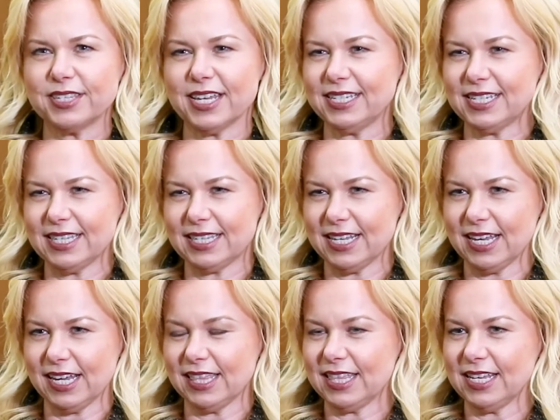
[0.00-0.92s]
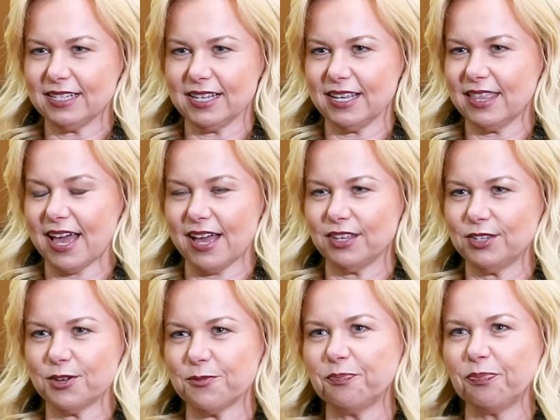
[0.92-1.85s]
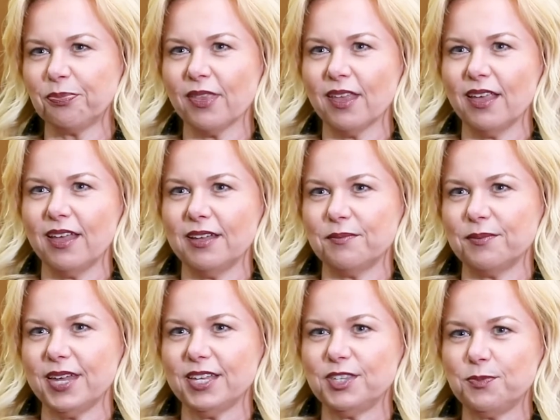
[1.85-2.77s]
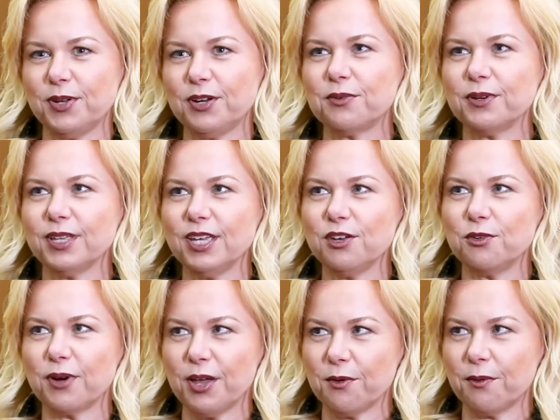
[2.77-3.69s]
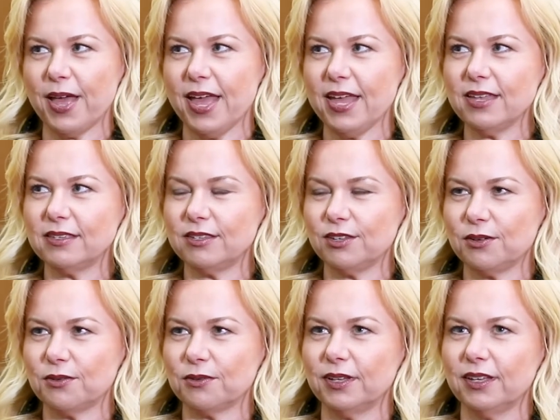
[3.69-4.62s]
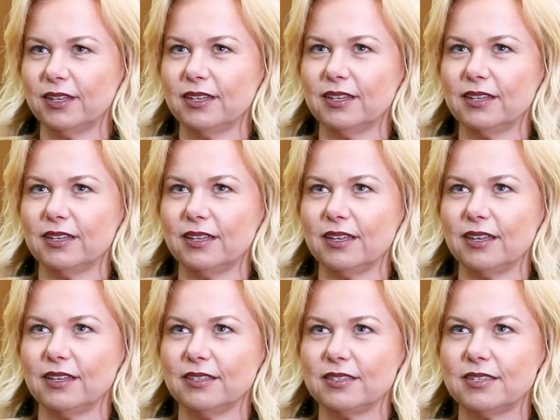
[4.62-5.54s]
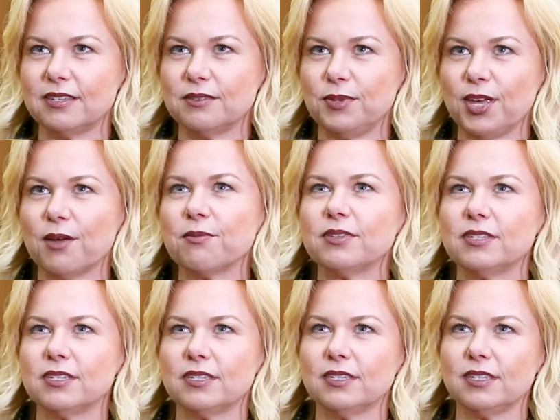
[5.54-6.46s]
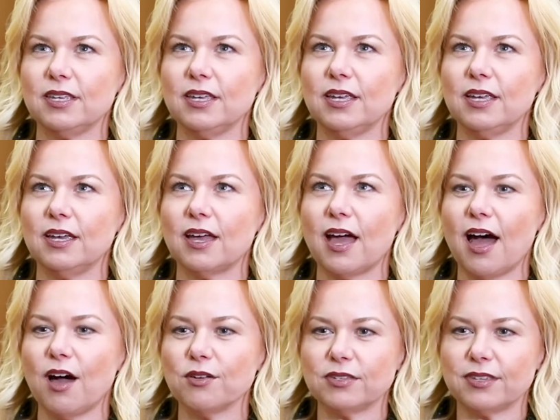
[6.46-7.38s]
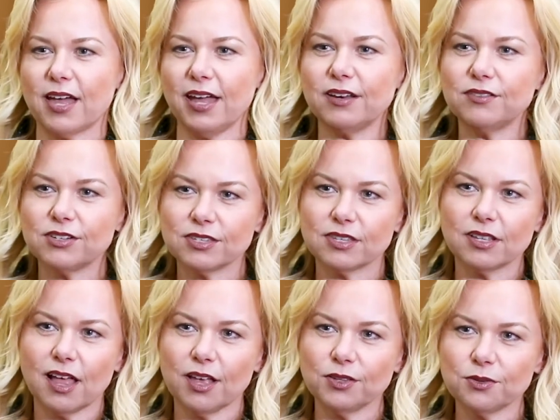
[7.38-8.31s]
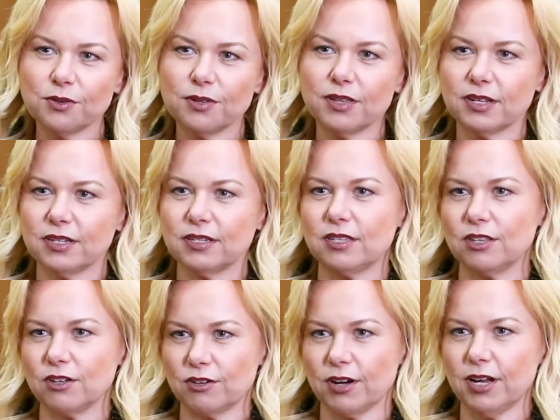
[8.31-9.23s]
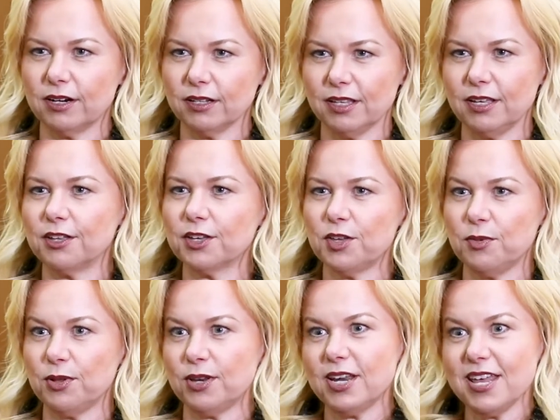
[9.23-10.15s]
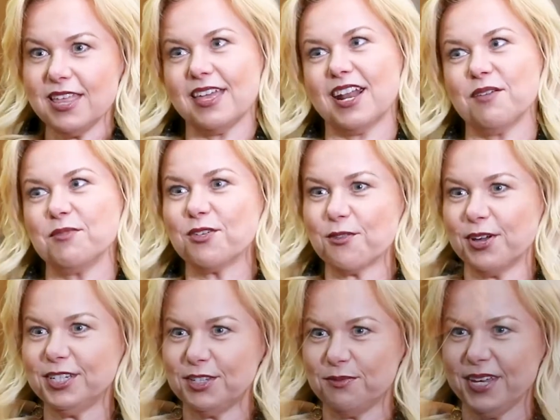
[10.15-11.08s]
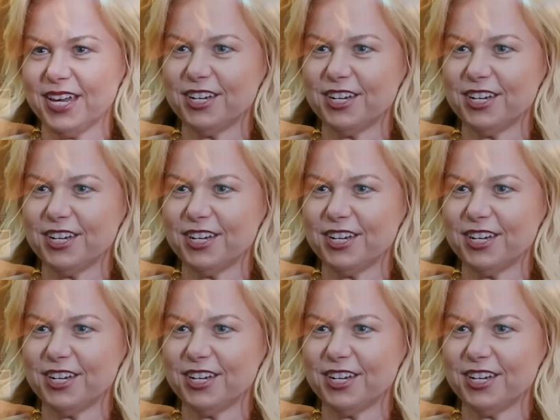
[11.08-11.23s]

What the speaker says: sentencing and things like that. So, and it's been a really great way to be able to see outside of just the law school and into the greater legal community that I'm going to be